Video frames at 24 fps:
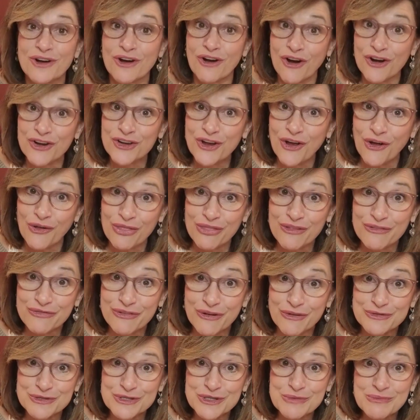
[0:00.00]
Are you on the
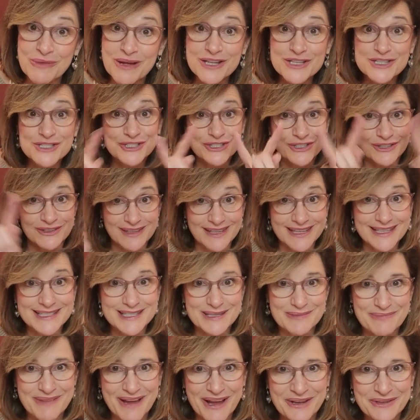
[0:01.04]
phone too much? Do you need
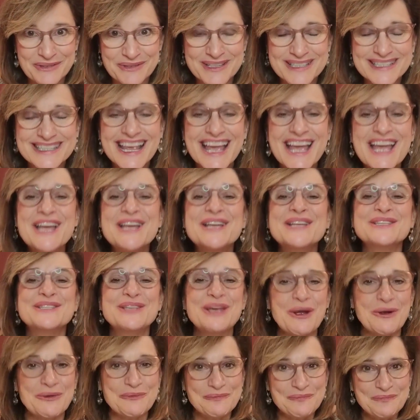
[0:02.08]
some boundaries? So,
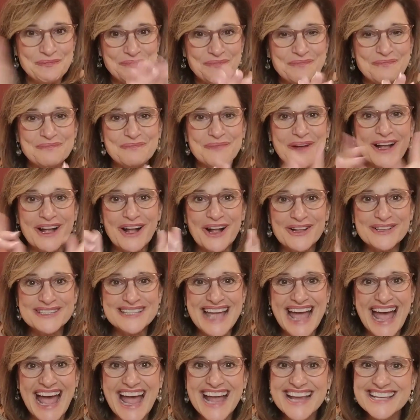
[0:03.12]
call to
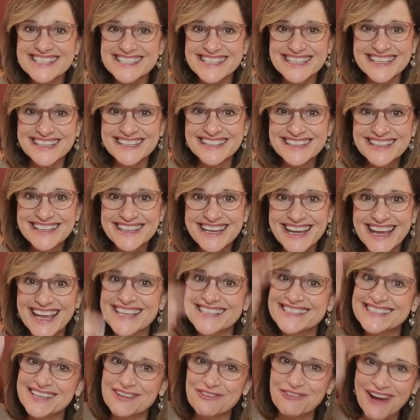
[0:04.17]
action
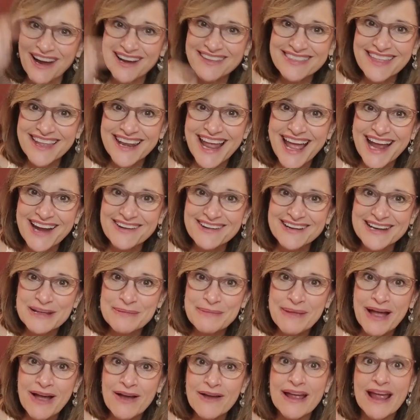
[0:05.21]
is to write that acronym
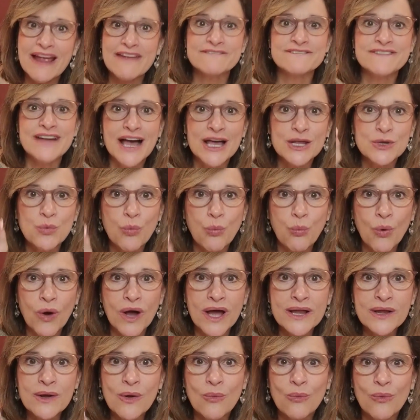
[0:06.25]
out and find
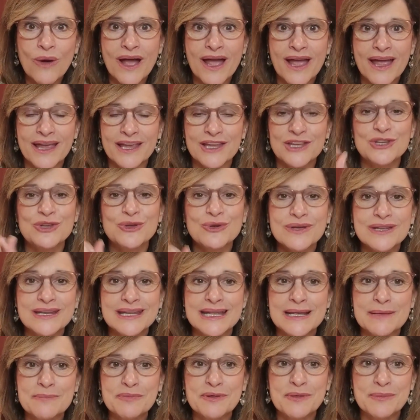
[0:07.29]
one way you can
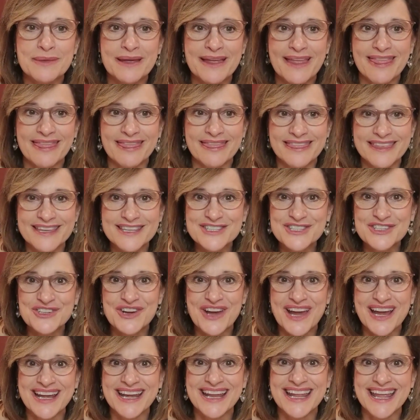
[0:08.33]
implement this
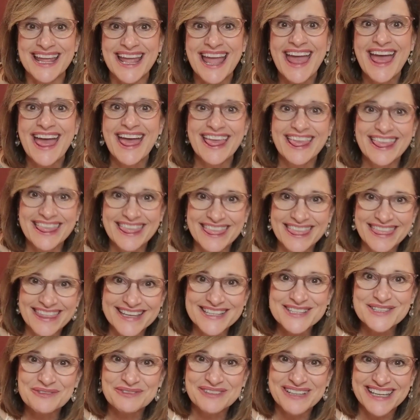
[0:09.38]
training
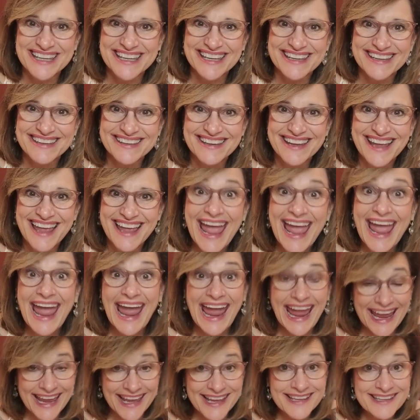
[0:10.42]
this week.
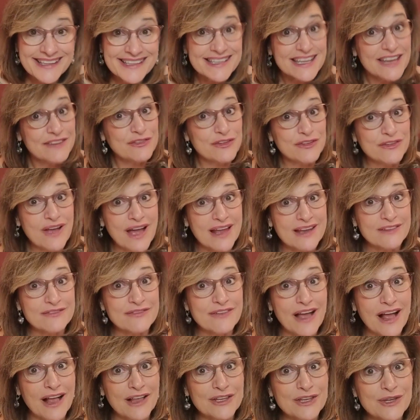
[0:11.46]
And if you've gotten
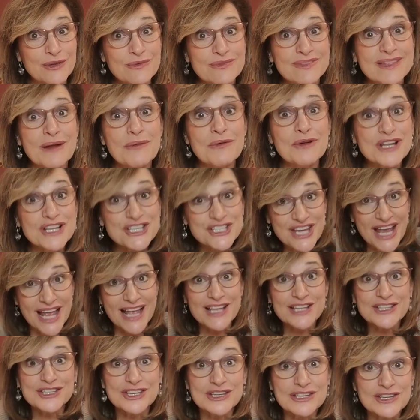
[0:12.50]
value, then I want to
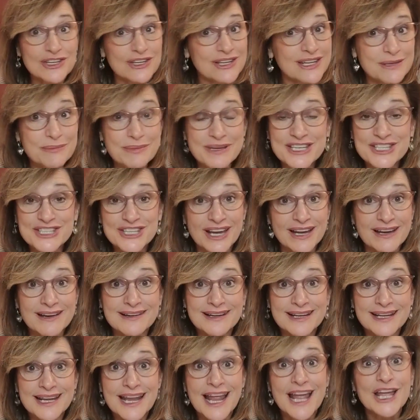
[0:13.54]
challenge you. You need to be sharing
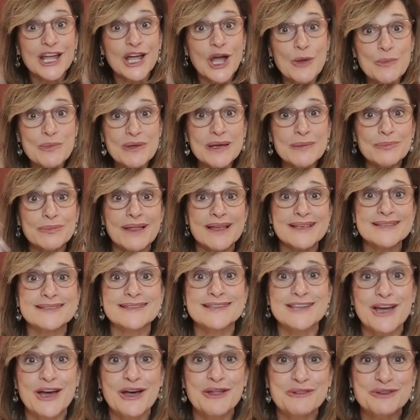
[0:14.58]
it. Go be a blessing
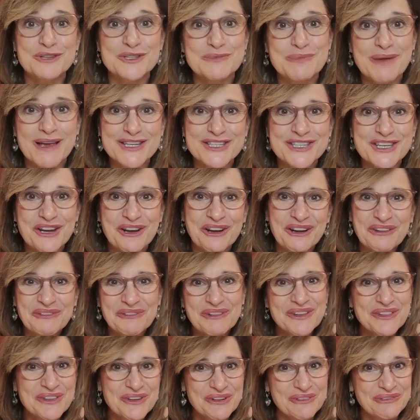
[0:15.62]
to others by sharing
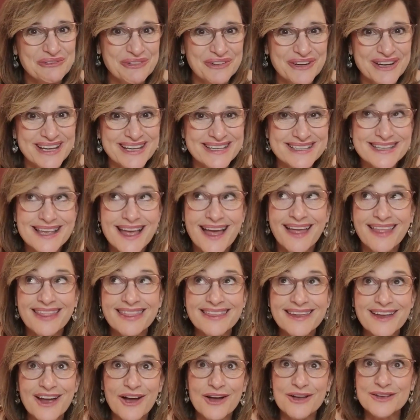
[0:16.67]
with your friends
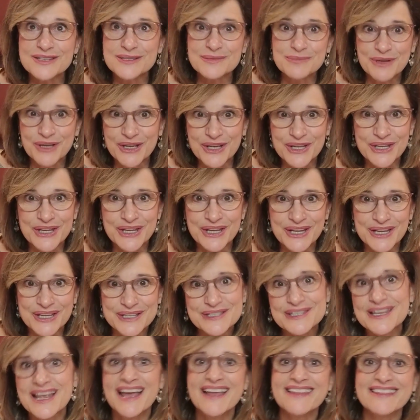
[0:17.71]
the awesome good
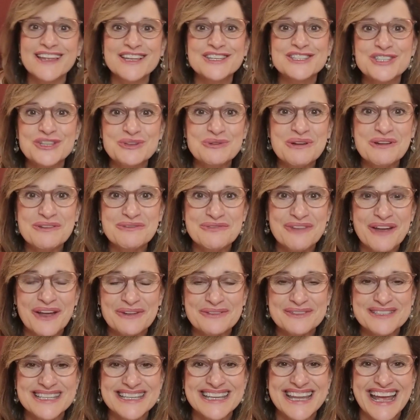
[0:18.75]
news that you have
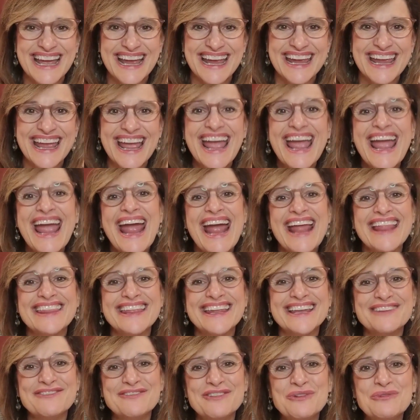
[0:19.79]
found today. And
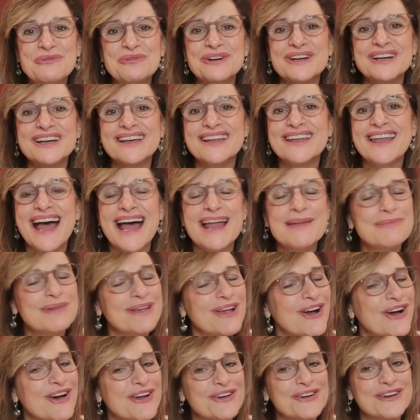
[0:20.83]
then if you would, I'd be
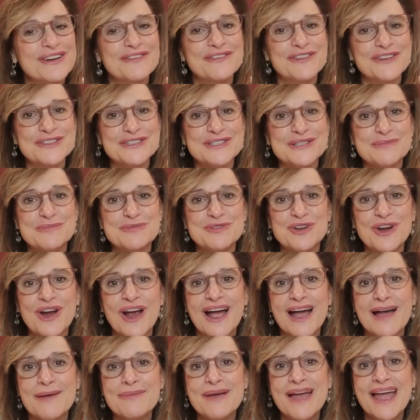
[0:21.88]
honored if you'd
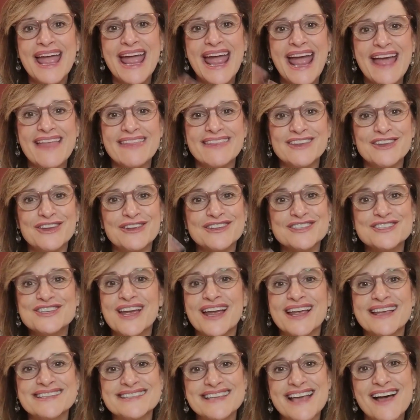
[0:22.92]
subscribe. And then you can
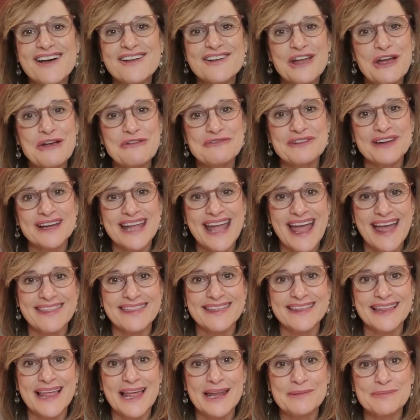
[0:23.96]
check us out over at
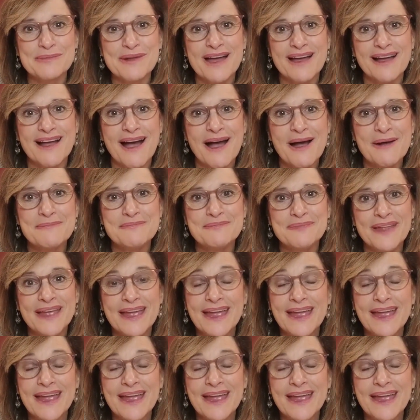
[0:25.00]
KathyLanham.com.